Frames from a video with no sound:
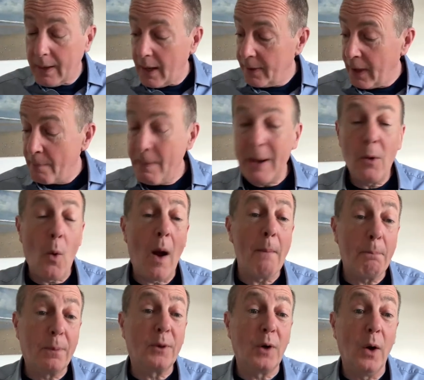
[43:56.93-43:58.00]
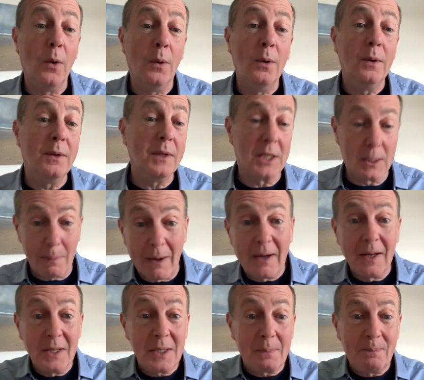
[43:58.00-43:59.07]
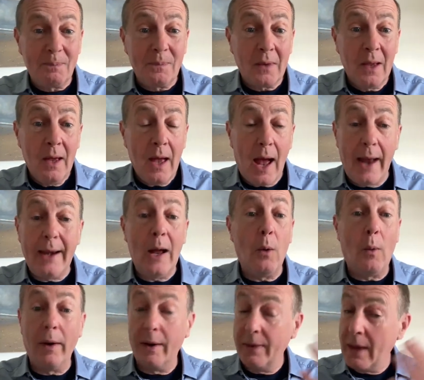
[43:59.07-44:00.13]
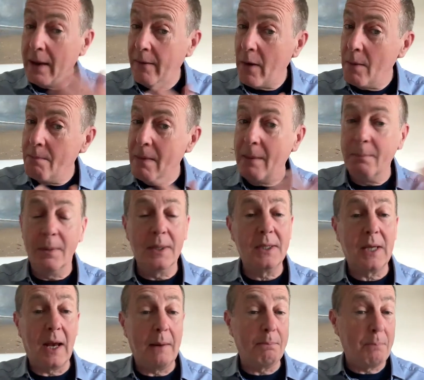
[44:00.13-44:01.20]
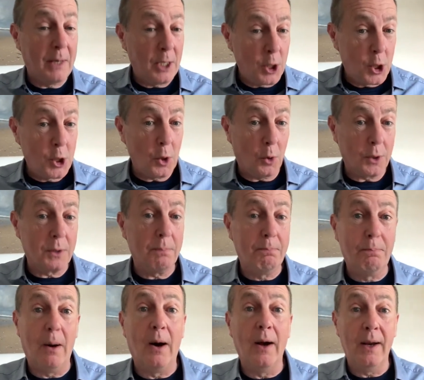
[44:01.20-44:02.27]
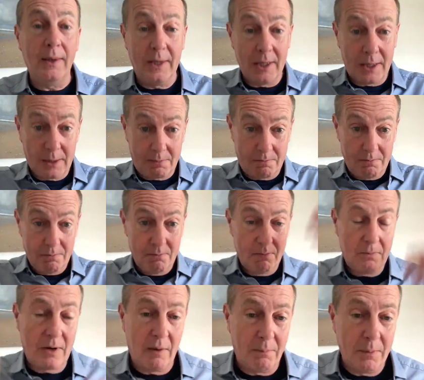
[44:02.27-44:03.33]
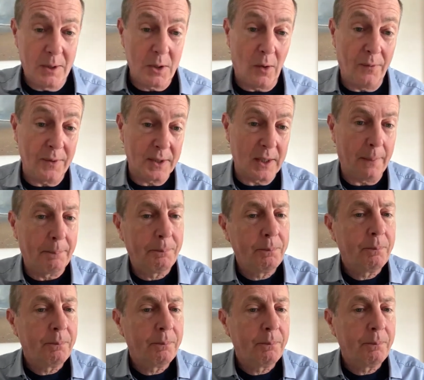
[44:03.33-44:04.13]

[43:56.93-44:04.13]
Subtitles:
They'd been quite pro the smugglers, and now one of their own members had been shot by this government officer.